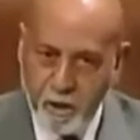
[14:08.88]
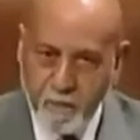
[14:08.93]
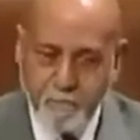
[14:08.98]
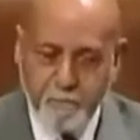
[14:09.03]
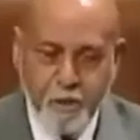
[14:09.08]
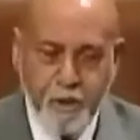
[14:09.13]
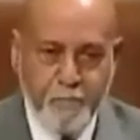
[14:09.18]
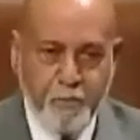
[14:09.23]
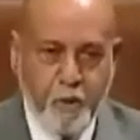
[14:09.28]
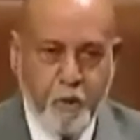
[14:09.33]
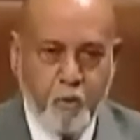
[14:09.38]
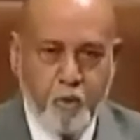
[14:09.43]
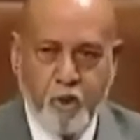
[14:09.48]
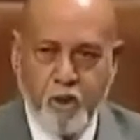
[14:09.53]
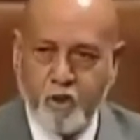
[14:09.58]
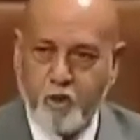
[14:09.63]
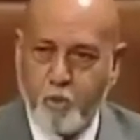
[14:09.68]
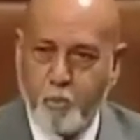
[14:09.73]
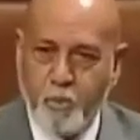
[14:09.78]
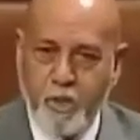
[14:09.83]
people
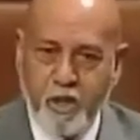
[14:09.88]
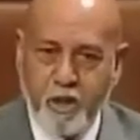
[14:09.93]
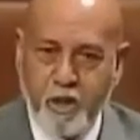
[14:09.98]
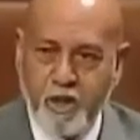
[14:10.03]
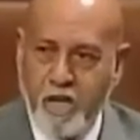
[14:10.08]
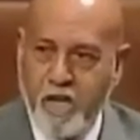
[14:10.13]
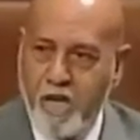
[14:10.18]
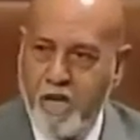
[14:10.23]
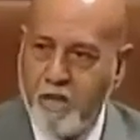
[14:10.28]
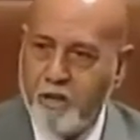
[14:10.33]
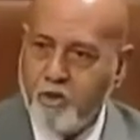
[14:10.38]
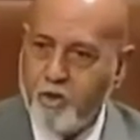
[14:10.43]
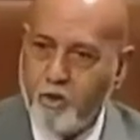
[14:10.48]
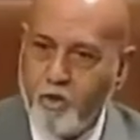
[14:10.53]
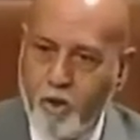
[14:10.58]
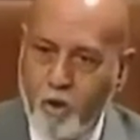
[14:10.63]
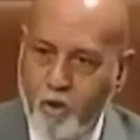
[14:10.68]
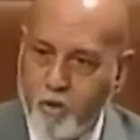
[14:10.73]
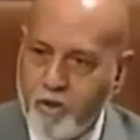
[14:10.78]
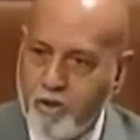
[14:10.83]
will speak again to
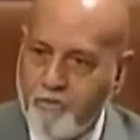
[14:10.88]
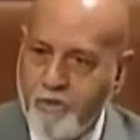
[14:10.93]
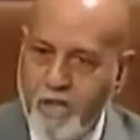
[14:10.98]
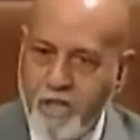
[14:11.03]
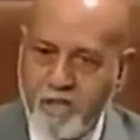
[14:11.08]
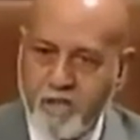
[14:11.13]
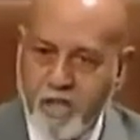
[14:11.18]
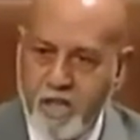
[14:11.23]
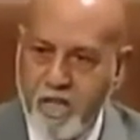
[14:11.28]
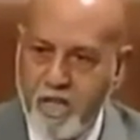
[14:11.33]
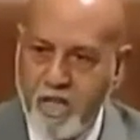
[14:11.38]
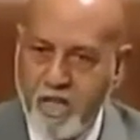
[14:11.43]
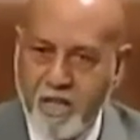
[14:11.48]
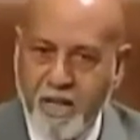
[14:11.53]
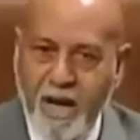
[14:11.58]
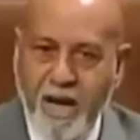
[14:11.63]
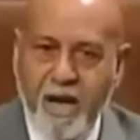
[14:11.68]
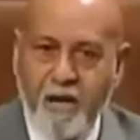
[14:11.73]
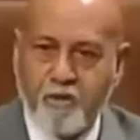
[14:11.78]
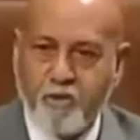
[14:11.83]
those of us that are in
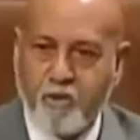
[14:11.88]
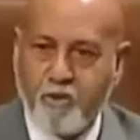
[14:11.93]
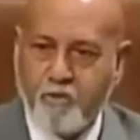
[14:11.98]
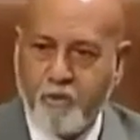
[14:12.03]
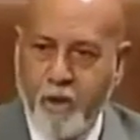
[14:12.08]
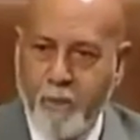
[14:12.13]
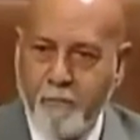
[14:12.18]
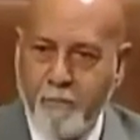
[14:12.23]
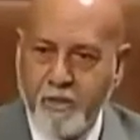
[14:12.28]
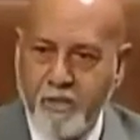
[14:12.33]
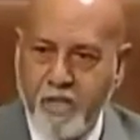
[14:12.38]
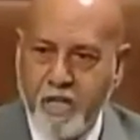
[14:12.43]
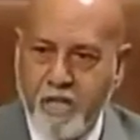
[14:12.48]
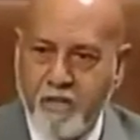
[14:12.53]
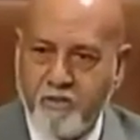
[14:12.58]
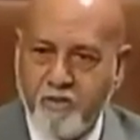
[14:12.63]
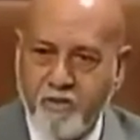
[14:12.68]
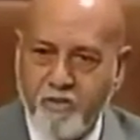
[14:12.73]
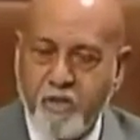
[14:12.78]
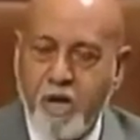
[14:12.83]
the House of
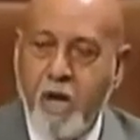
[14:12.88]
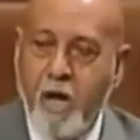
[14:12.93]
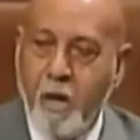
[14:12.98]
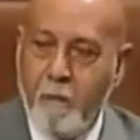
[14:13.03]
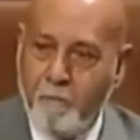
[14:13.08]
Representatives.